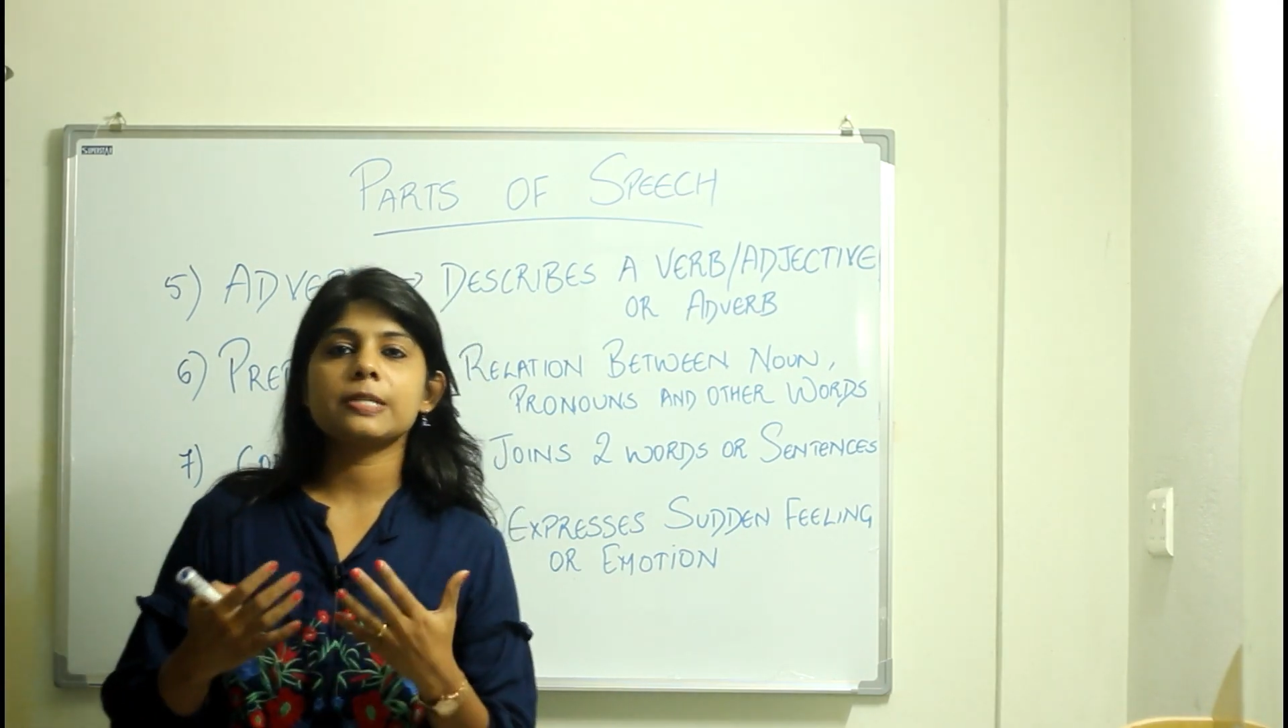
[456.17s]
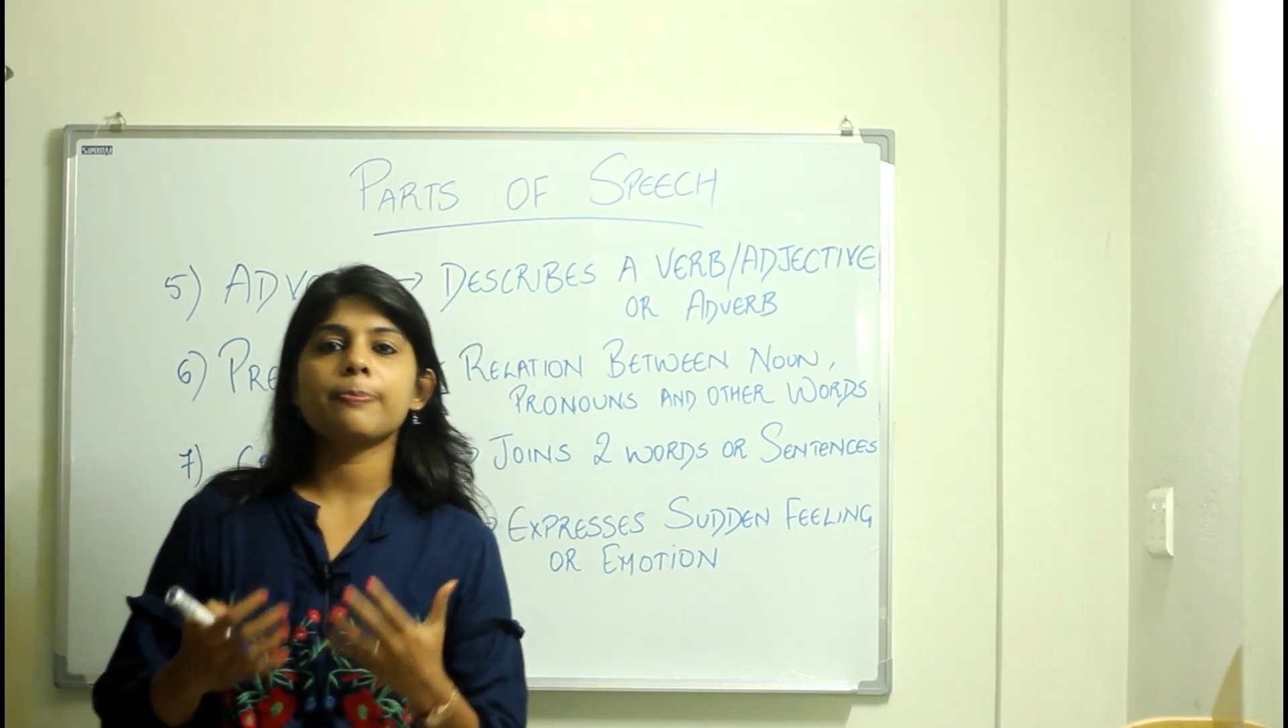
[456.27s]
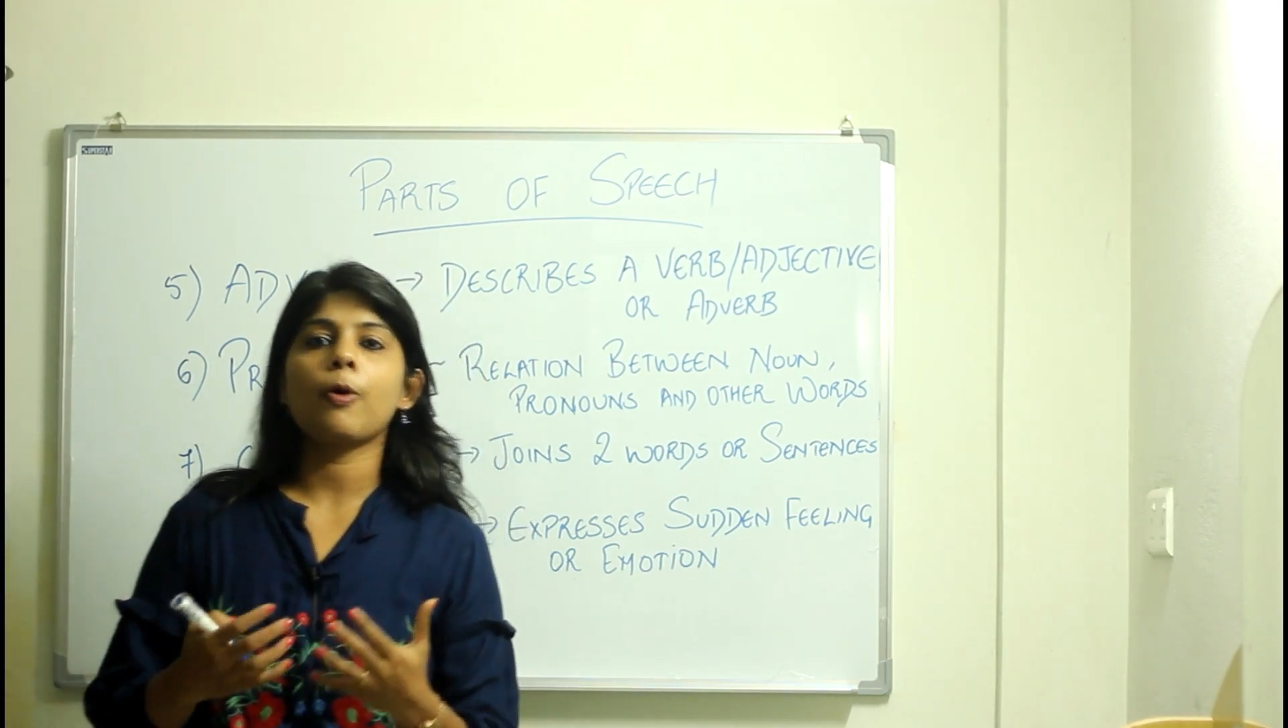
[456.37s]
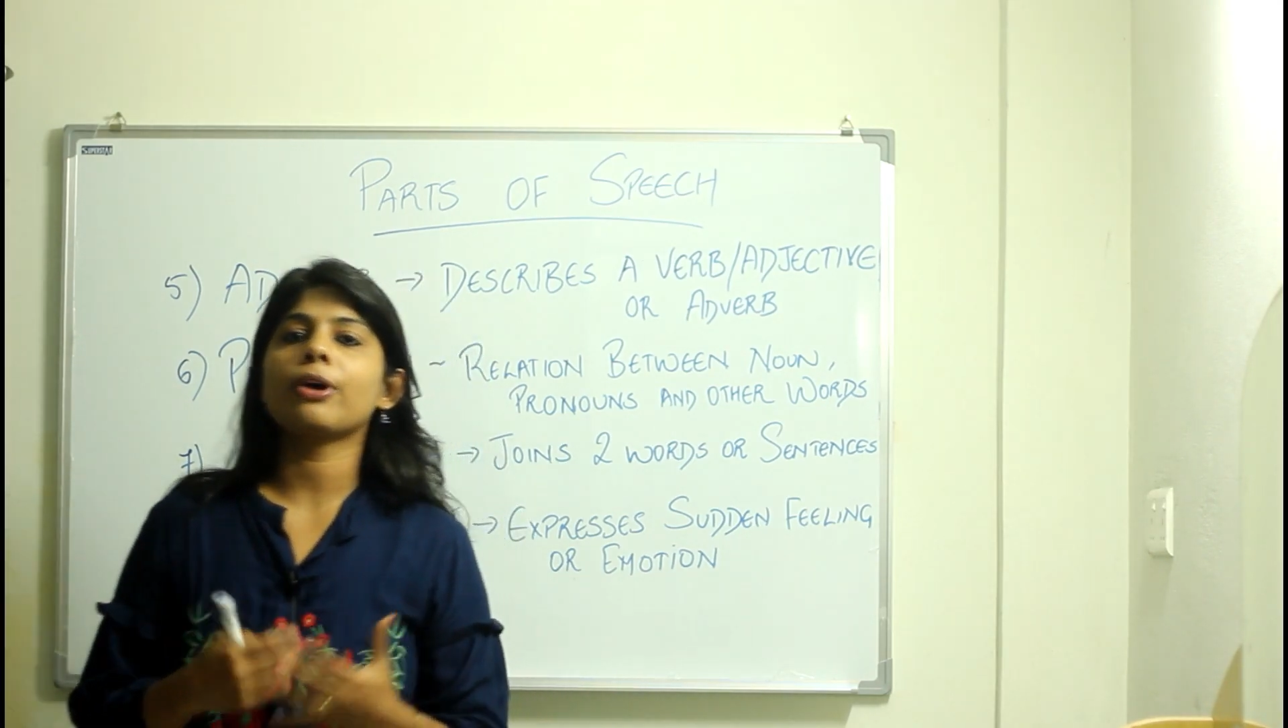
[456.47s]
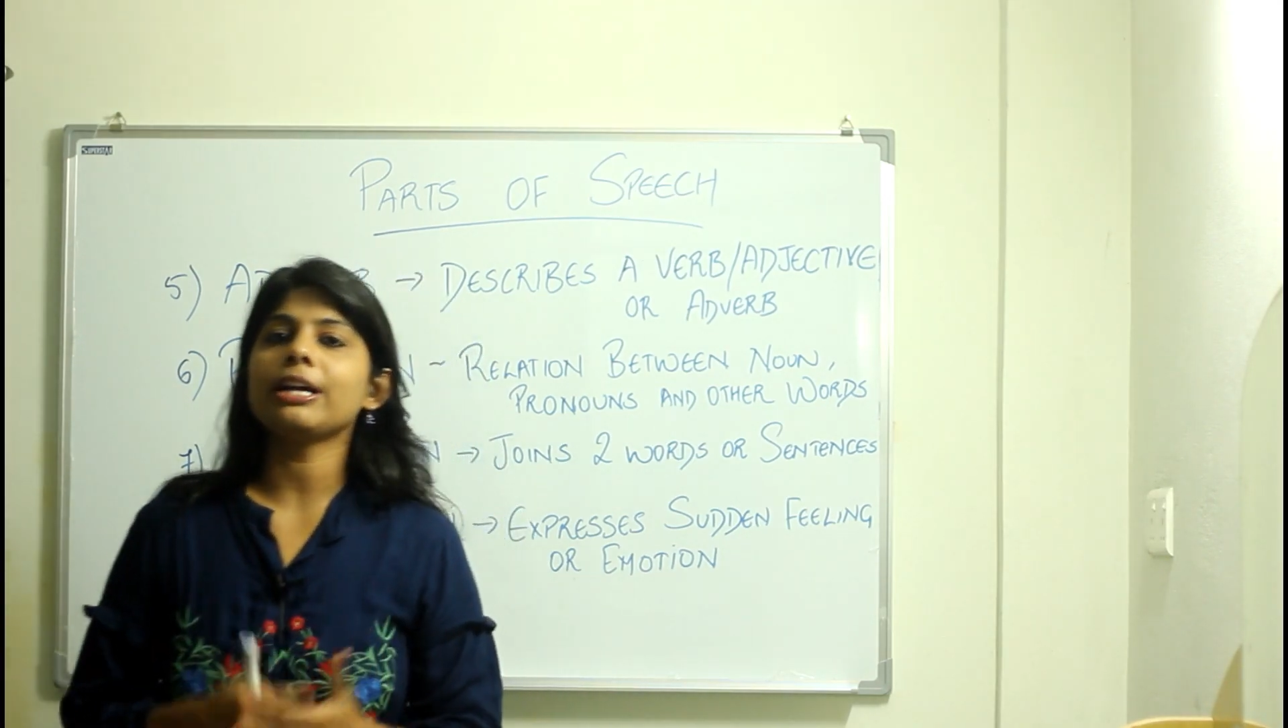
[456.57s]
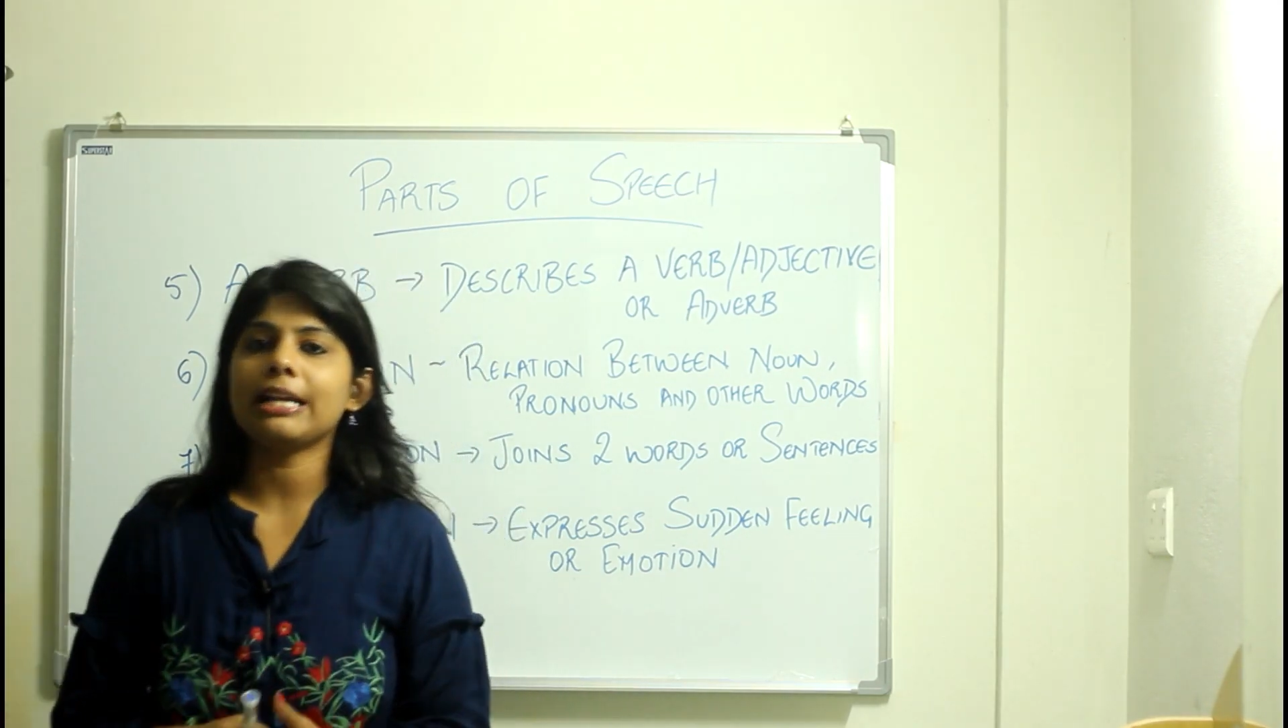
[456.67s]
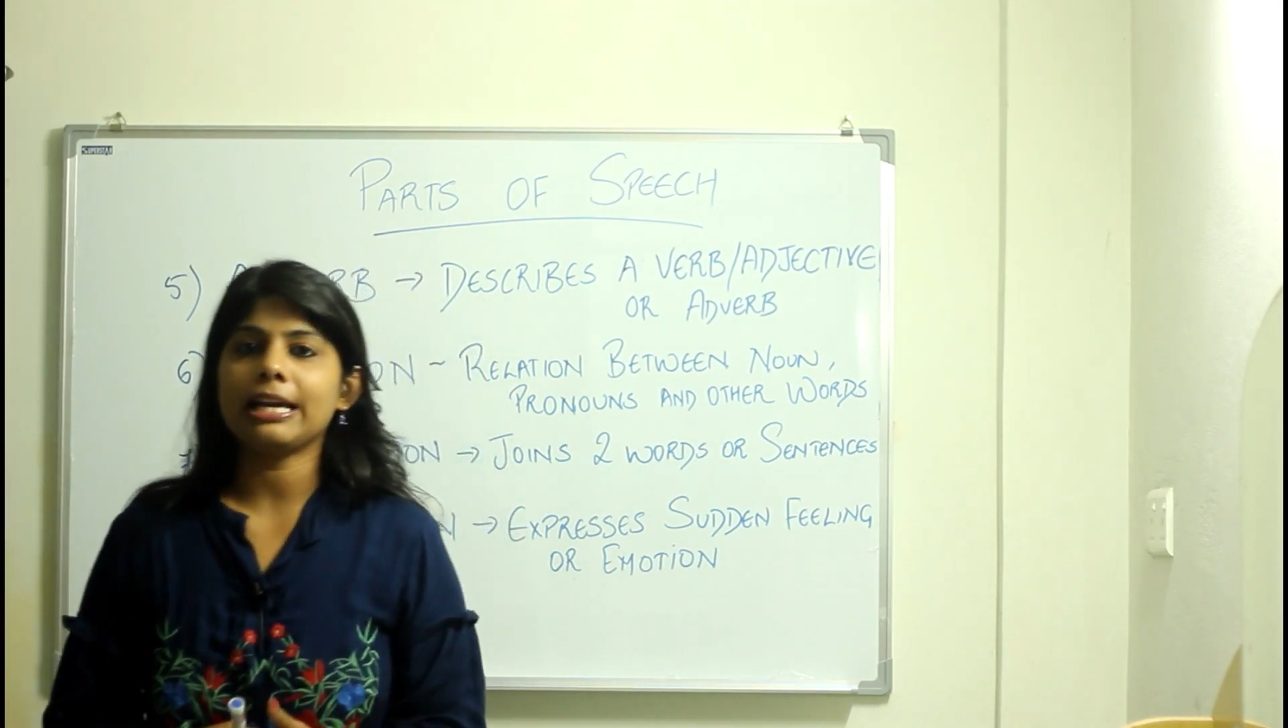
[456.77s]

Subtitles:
spoken